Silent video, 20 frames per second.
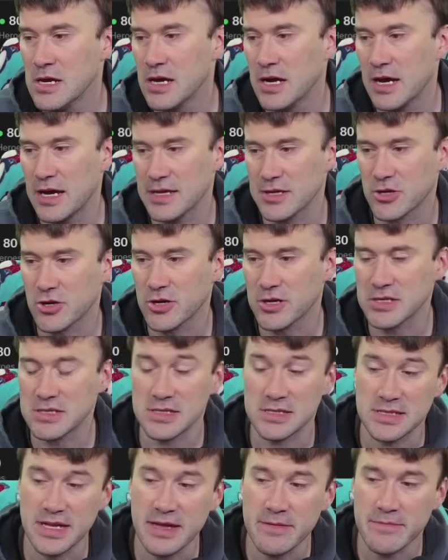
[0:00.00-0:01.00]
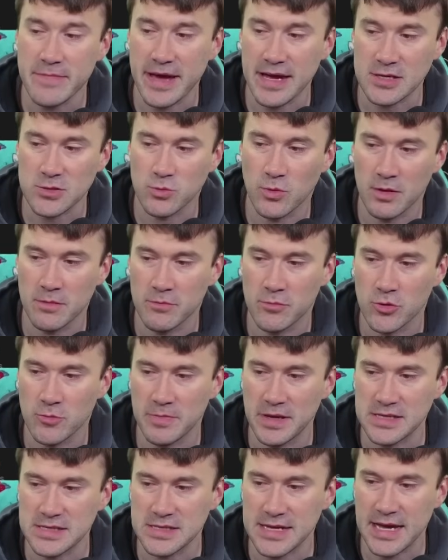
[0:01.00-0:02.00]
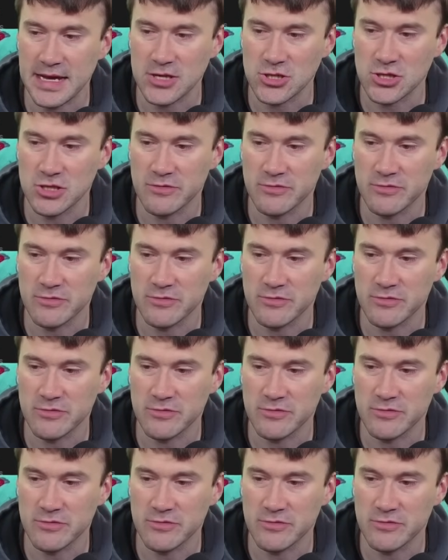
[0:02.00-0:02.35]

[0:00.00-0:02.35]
Uh, the card doesn't state max one per basic action.